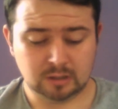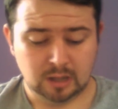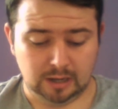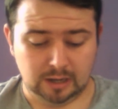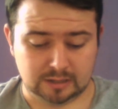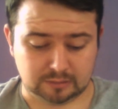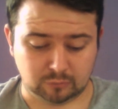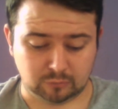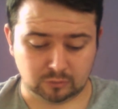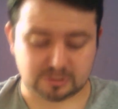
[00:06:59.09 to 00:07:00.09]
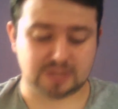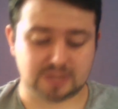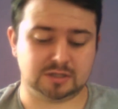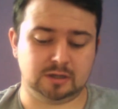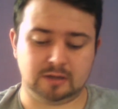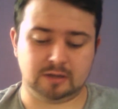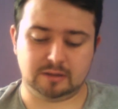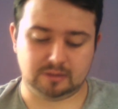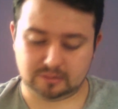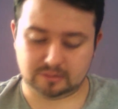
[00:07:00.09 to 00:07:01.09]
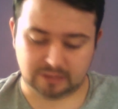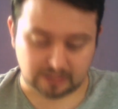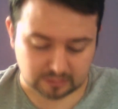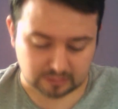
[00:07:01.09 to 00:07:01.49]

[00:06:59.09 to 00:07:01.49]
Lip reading: And of course, it's I think,